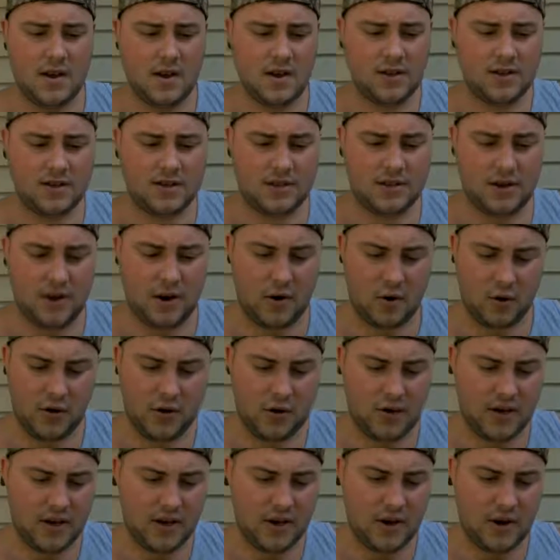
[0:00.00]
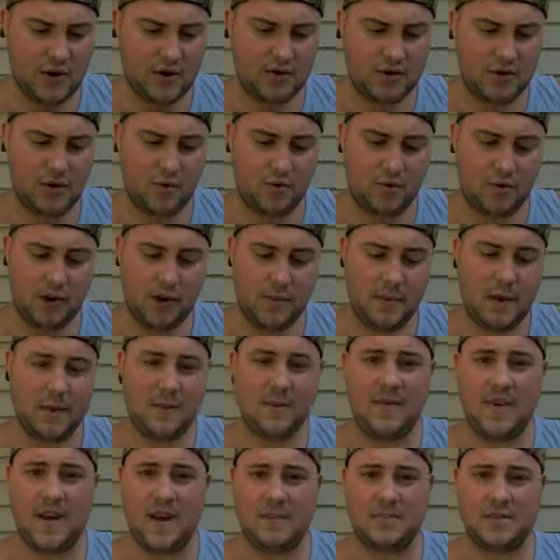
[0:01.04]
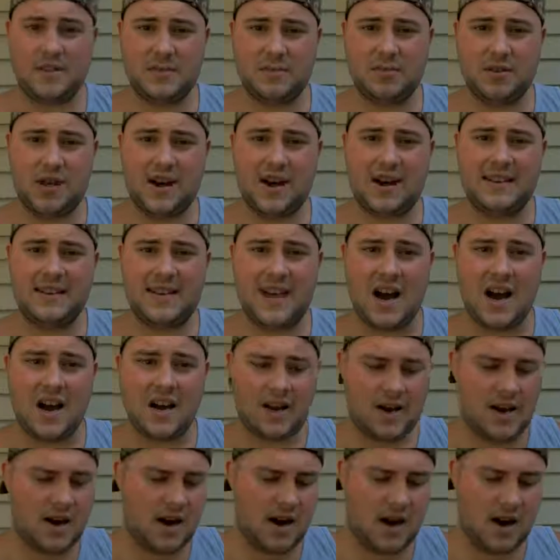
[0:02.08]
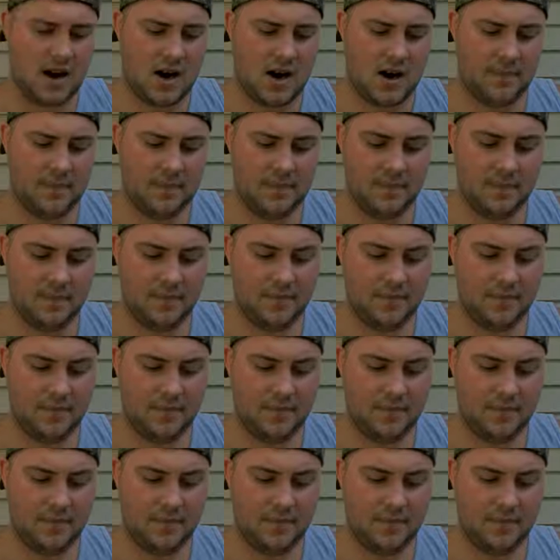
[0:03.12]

So you can go to premiumvapesupply.com